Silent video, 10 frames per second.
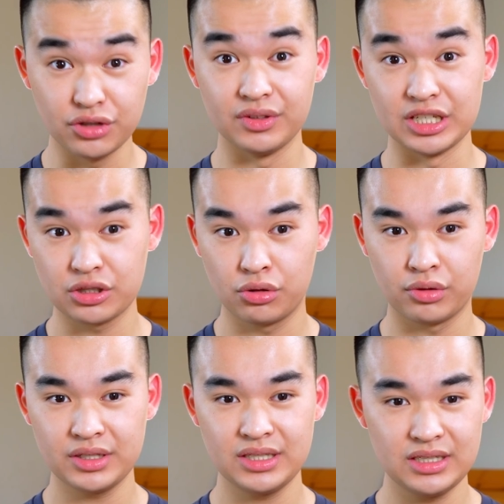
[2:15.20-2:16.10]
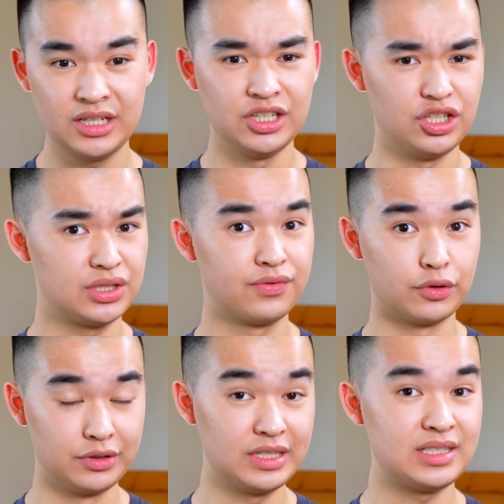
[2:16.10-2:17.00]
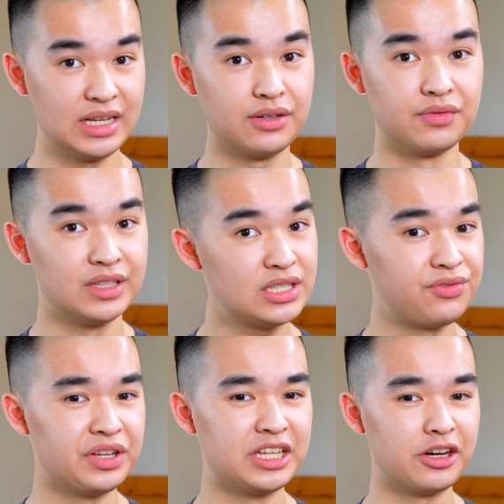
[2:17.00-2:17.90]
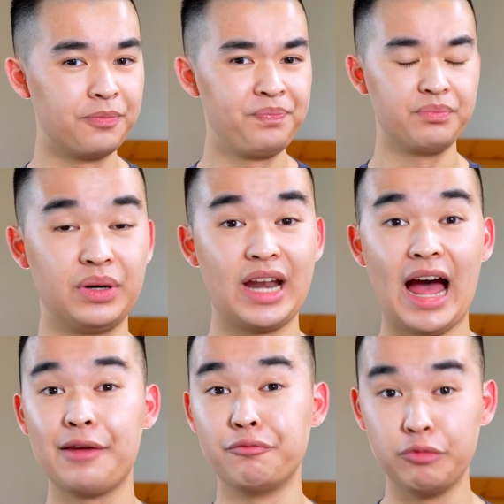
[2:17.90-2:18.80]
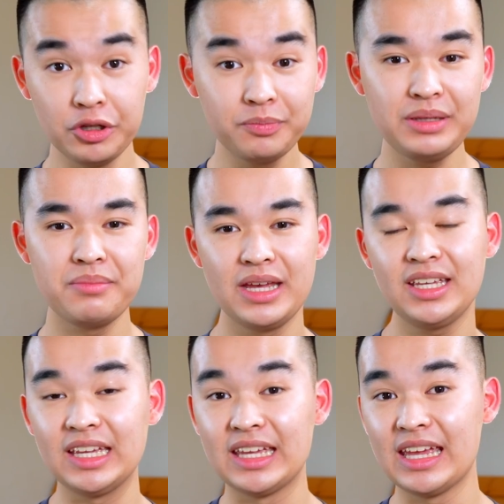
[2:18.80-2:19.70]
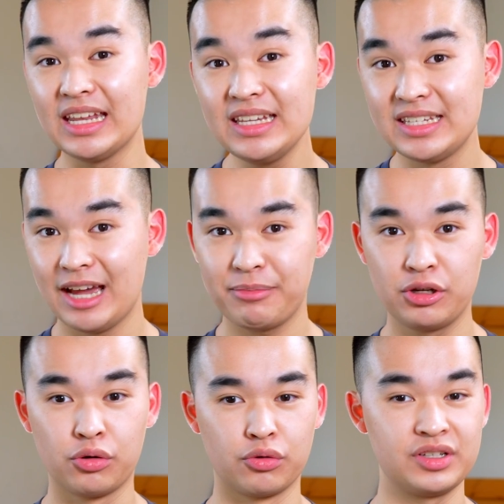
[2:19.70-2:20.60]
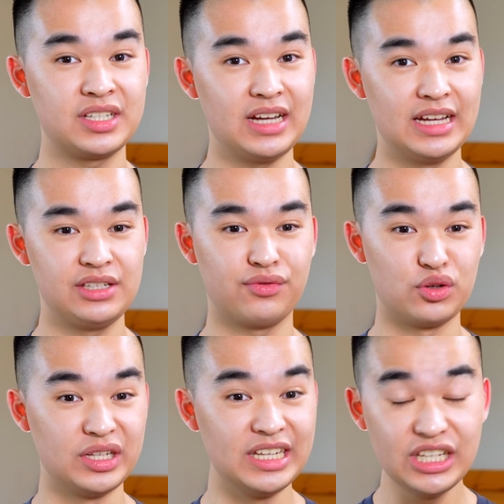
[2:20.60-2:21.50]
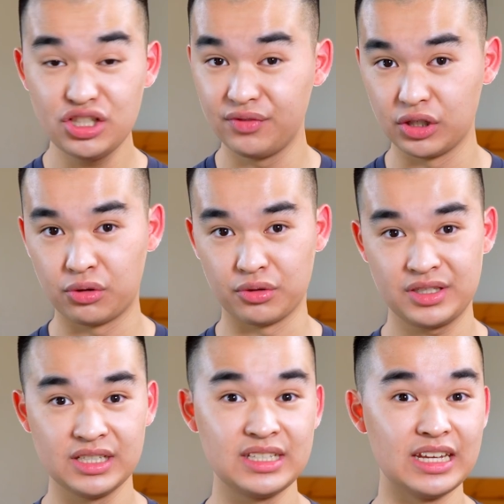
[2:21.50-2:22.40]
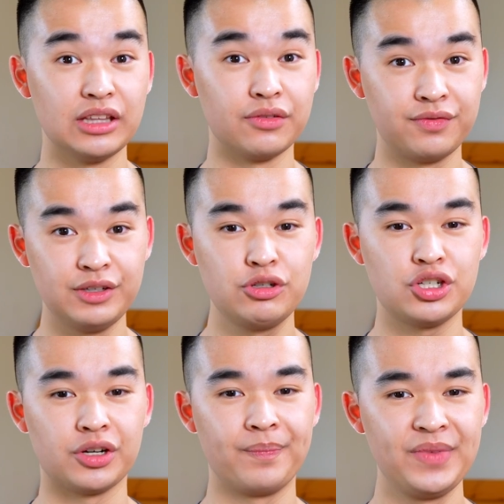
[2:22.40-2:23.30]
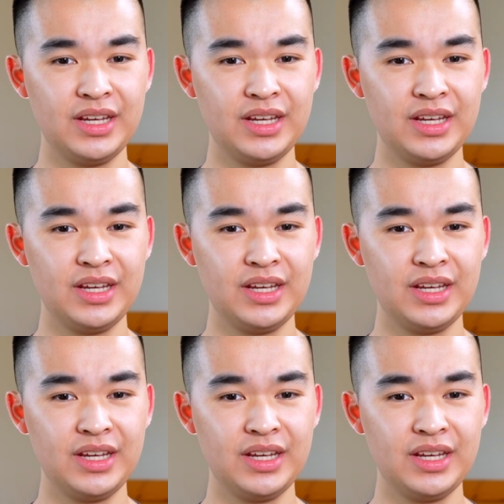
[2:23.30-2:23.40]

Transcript: of these courses just for the sake of this video, but I will be making in-depth course guides for each of the courses in the future.